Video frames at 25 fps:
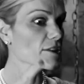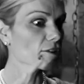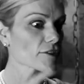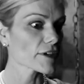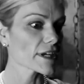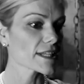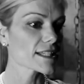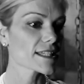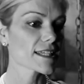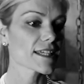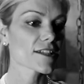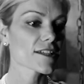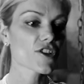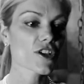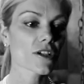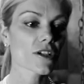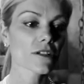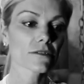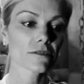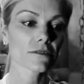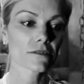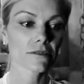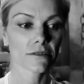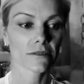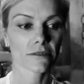grade
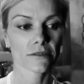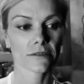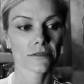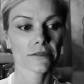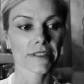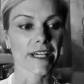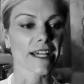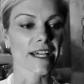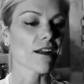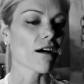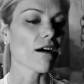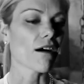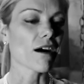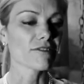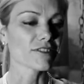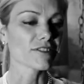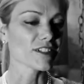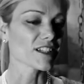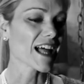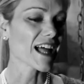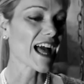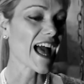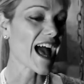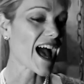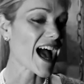teacher, that
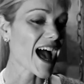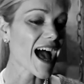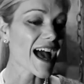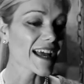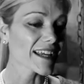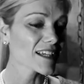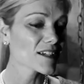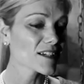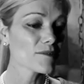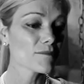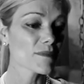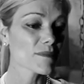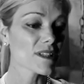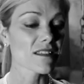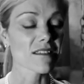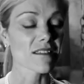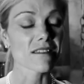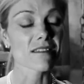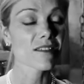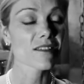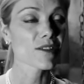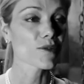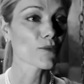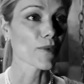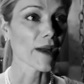awful hag, Mrs.
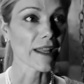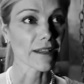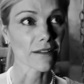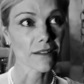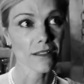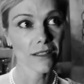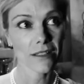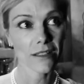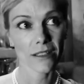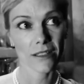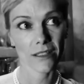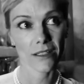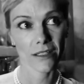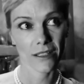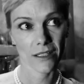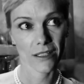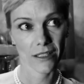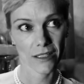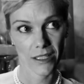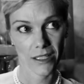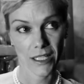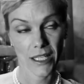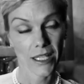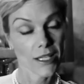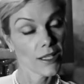Swenton.
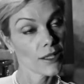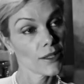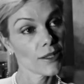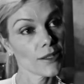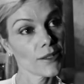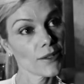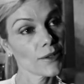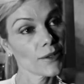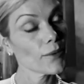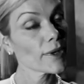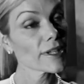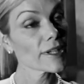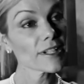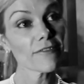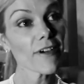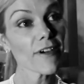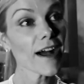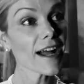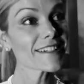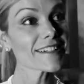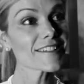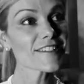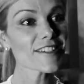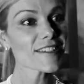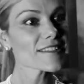What if
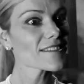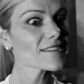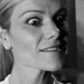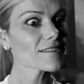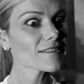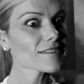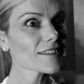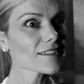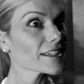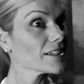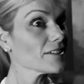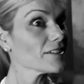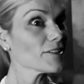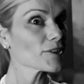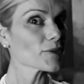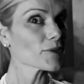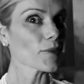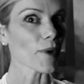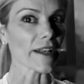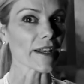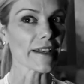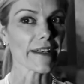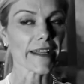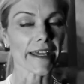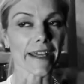I just killed her
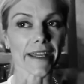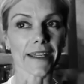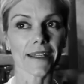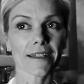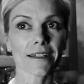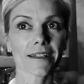one day?